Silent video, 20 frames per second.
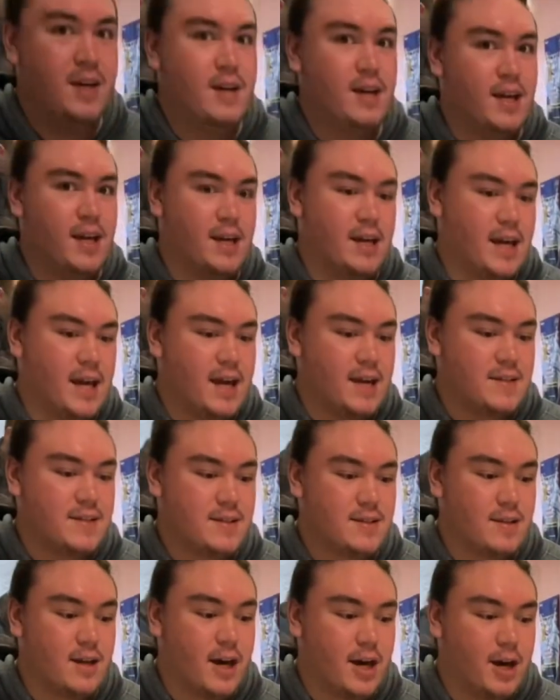in
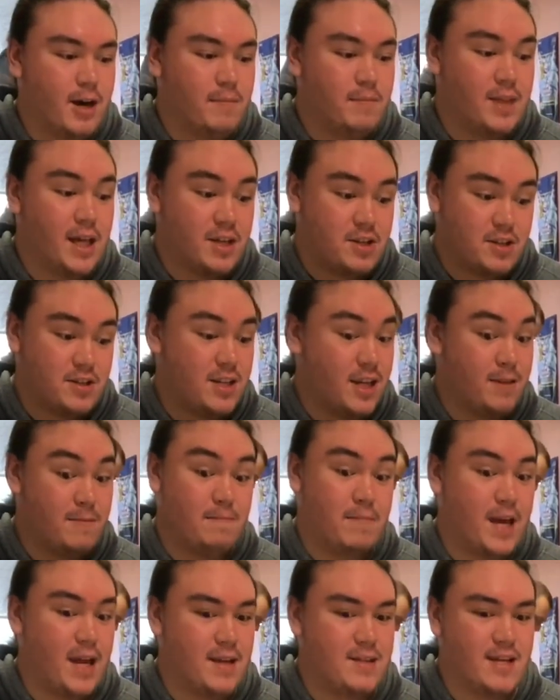case they just
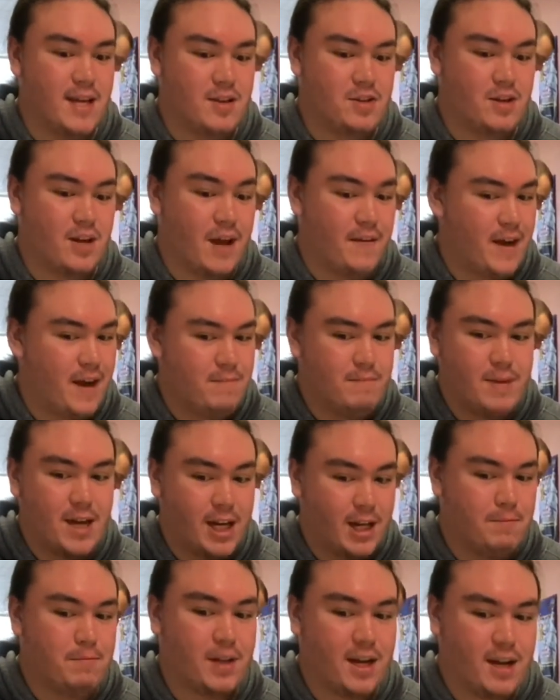didn't pay attention. I've had
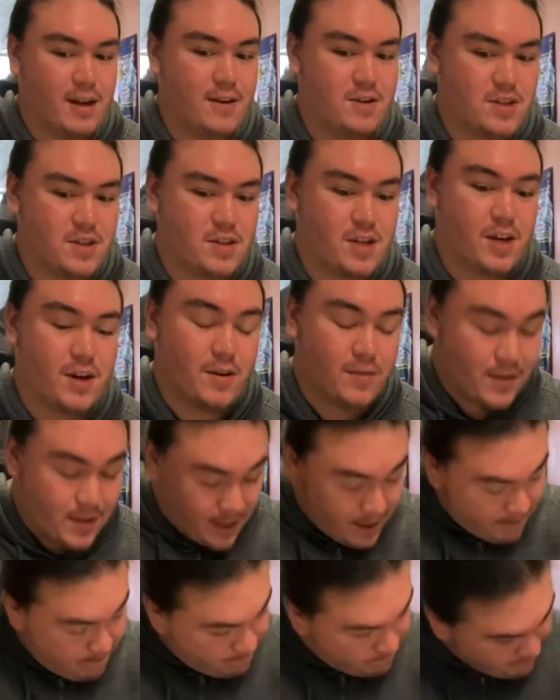many players just go,
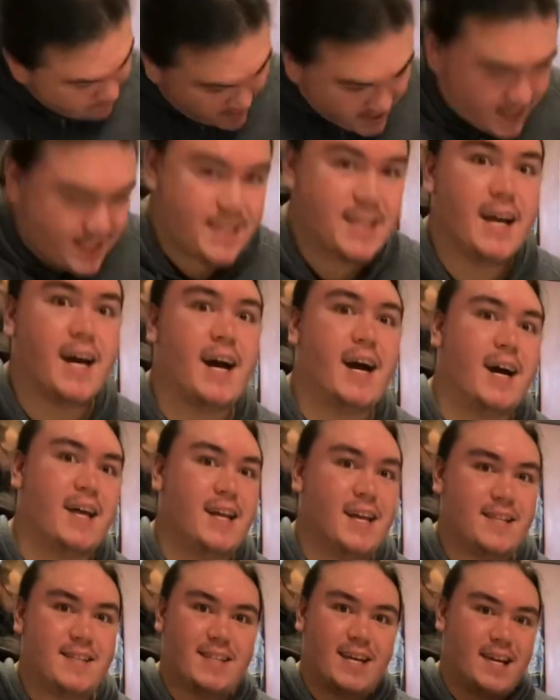
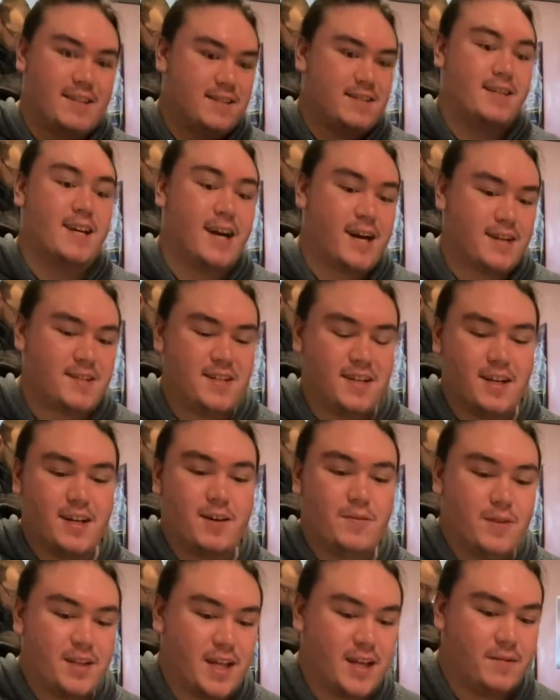God, that sucks,
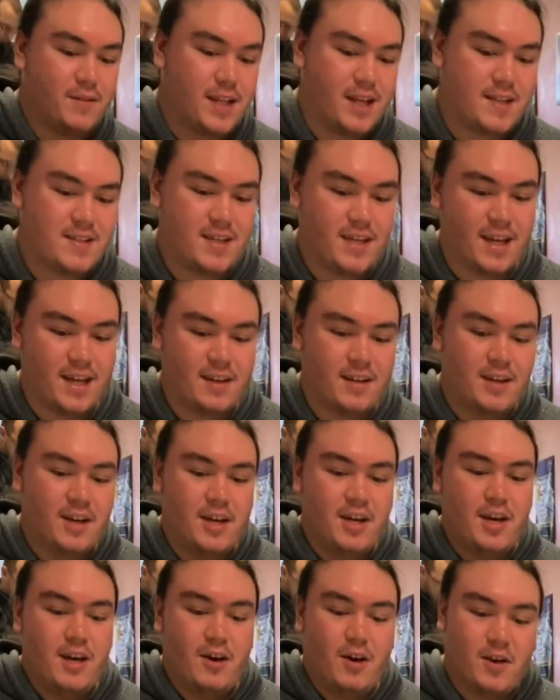when they see it.
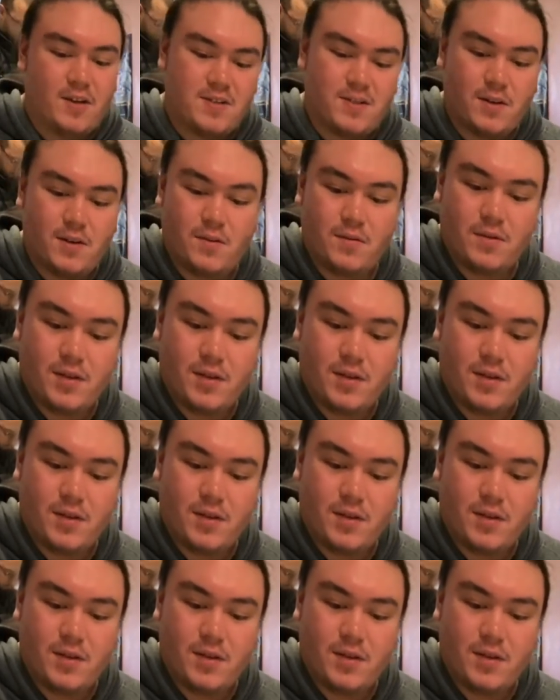Also,